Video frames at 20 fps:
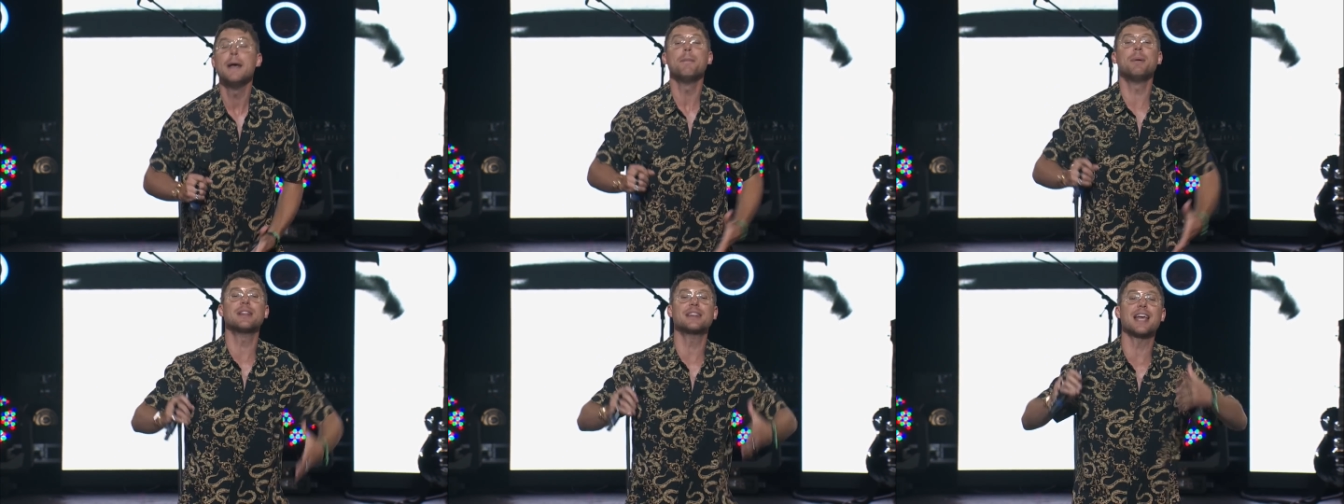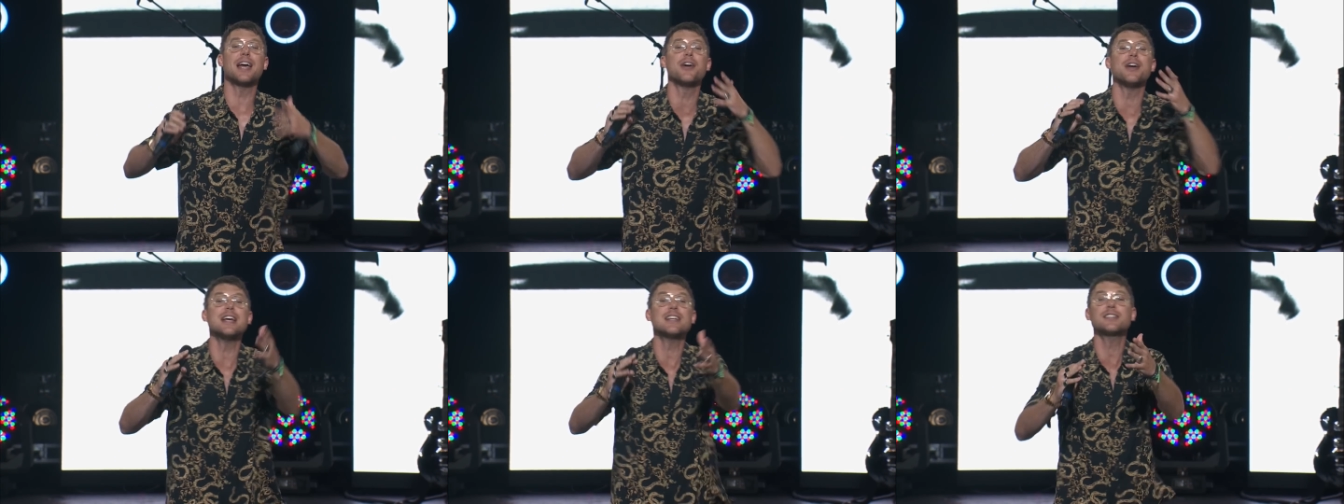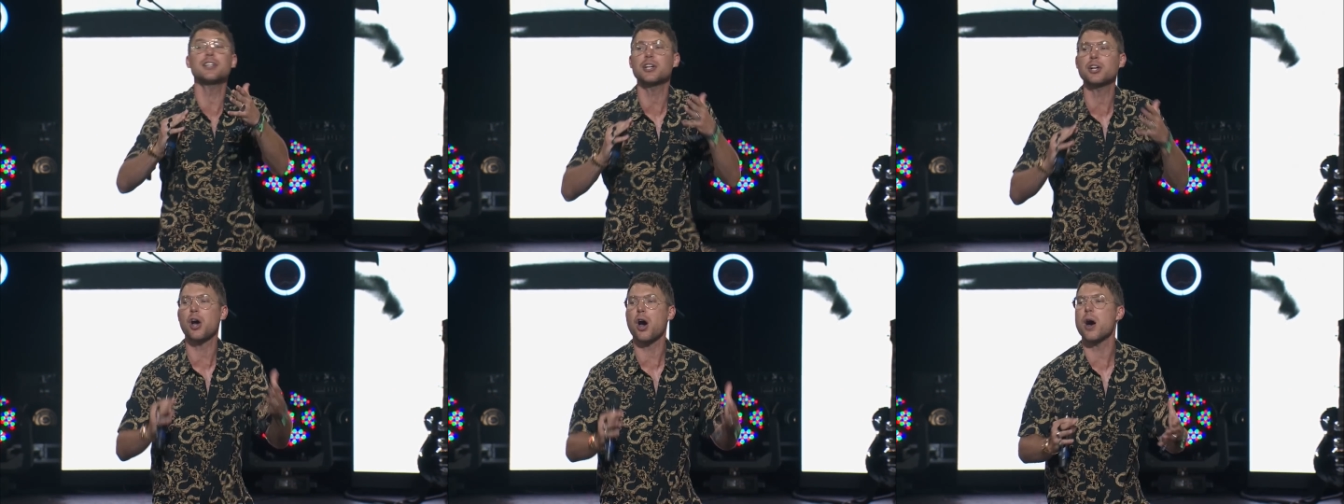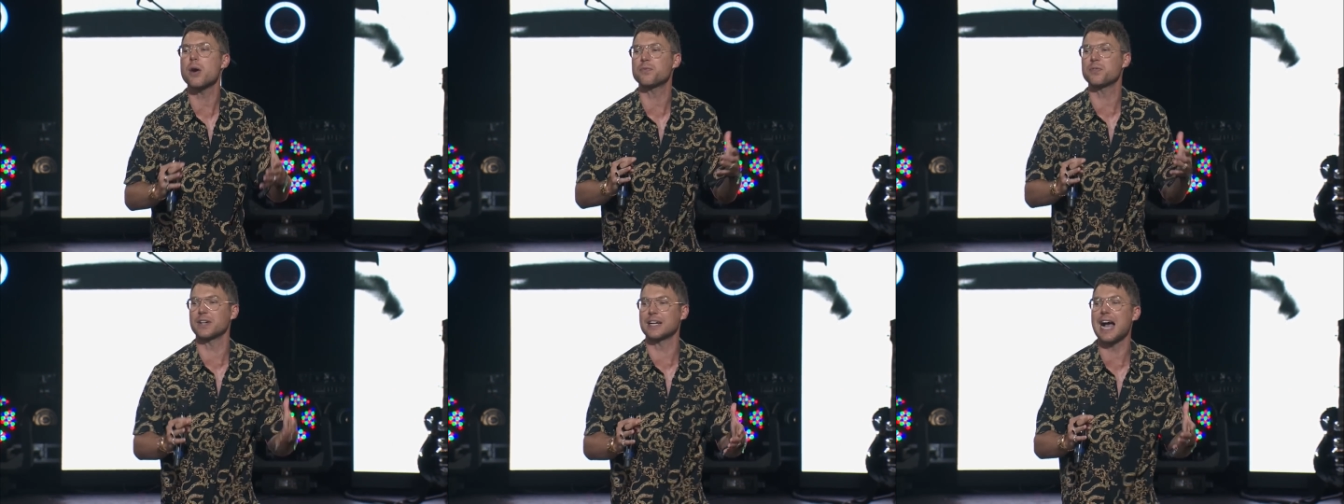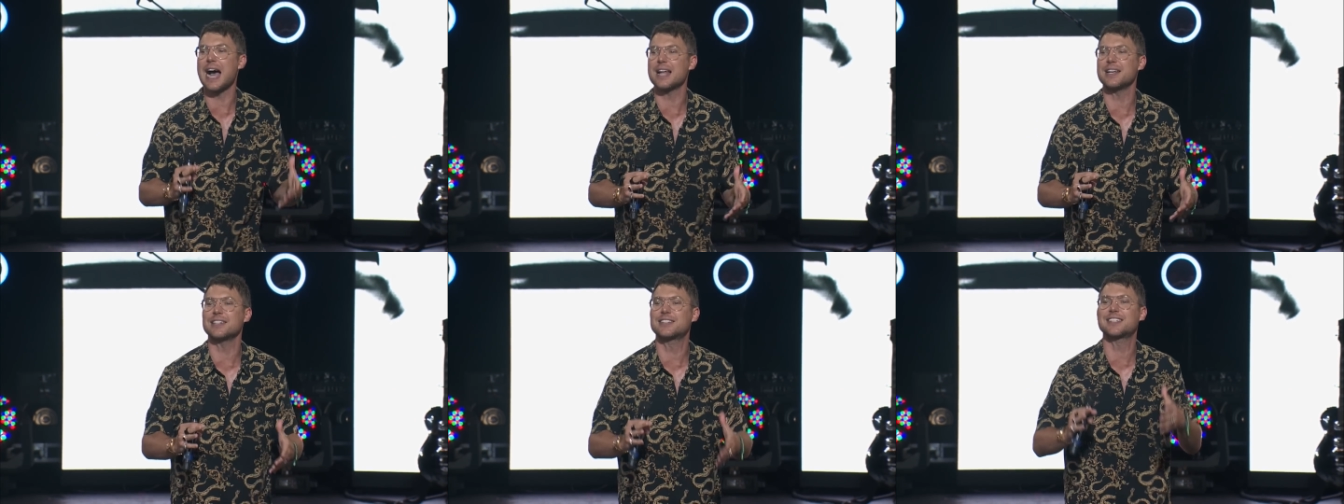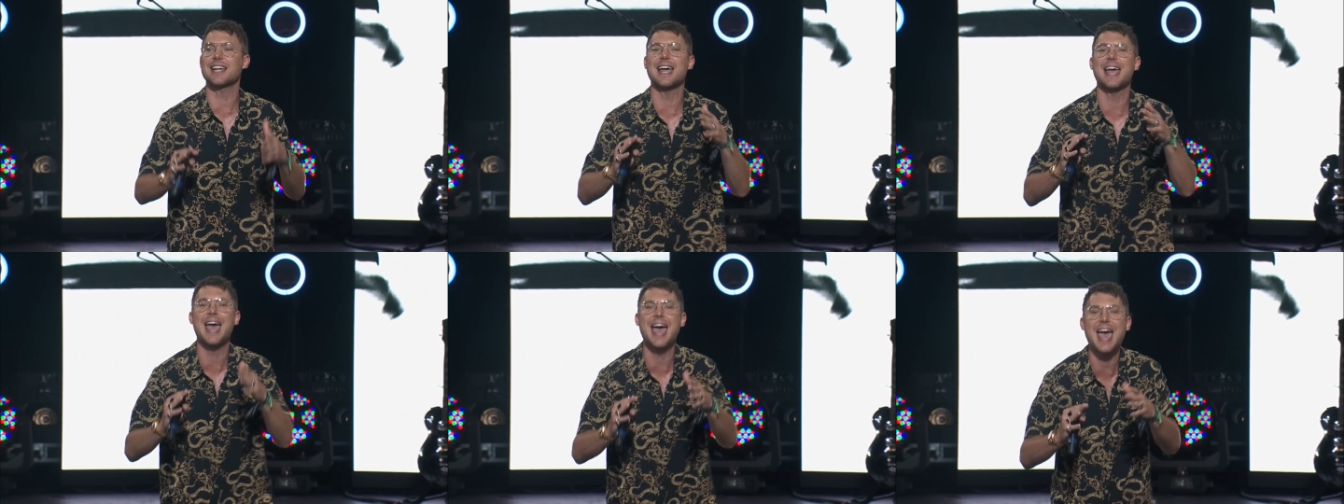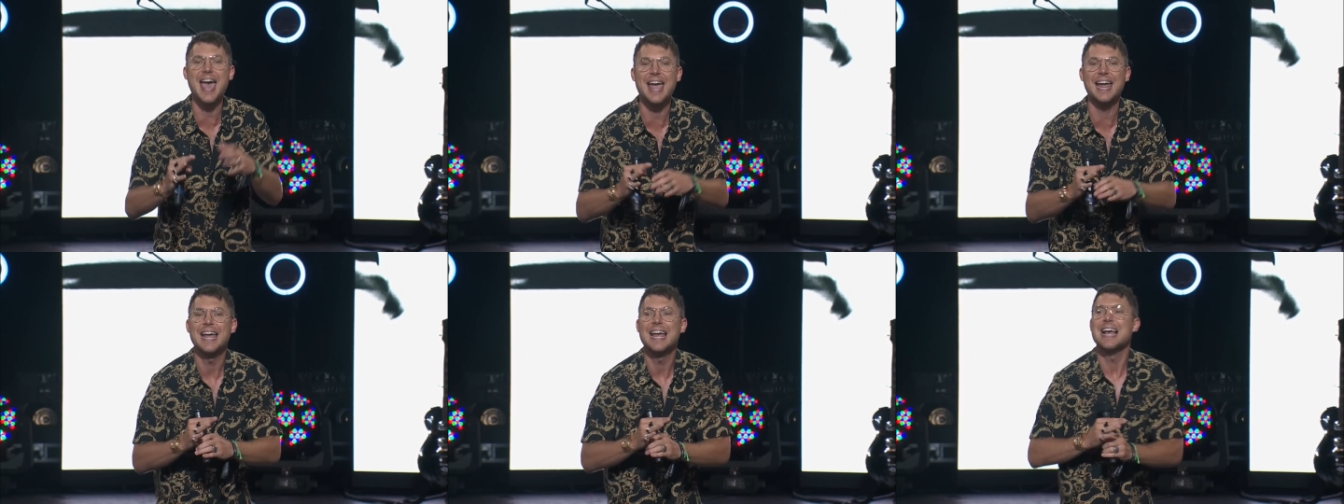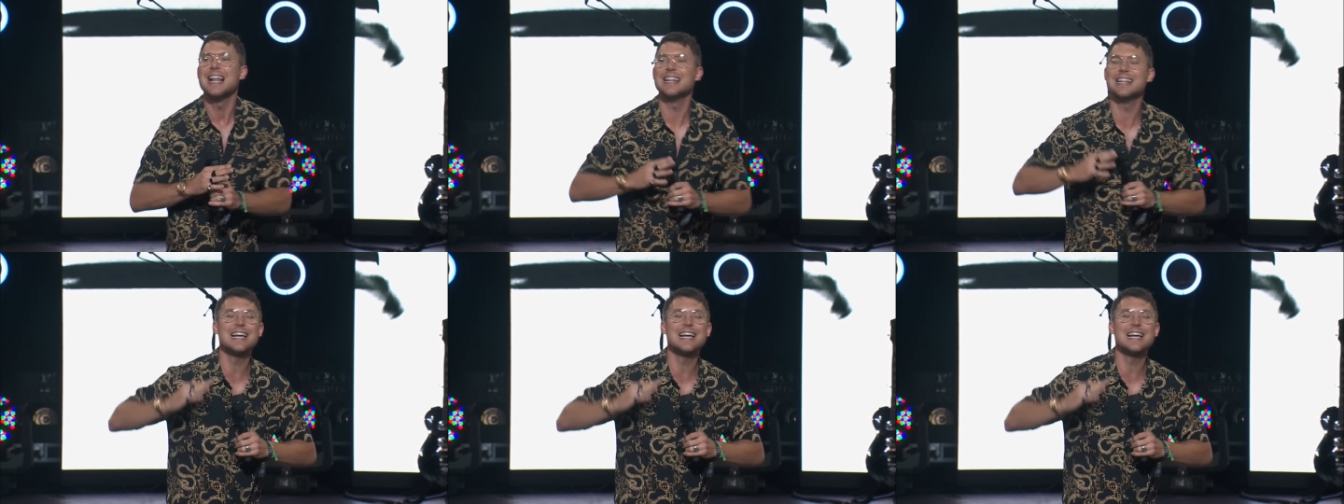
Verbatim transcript: But there is a call for God to say, hey,